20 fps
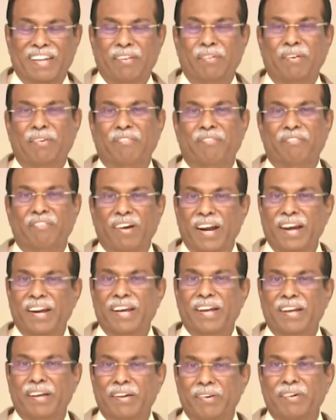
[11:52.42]
They were
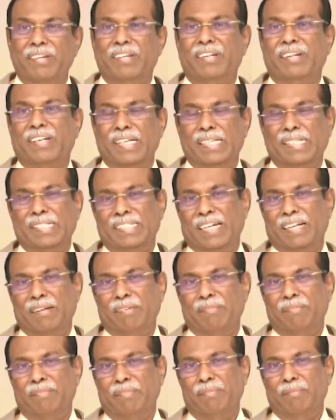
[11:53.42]
very good Christian
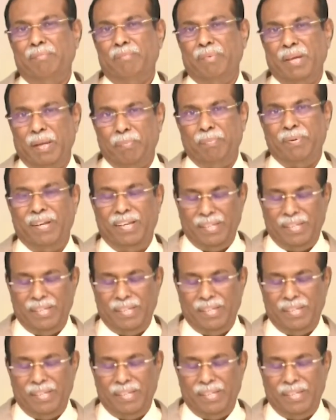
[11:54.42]
people.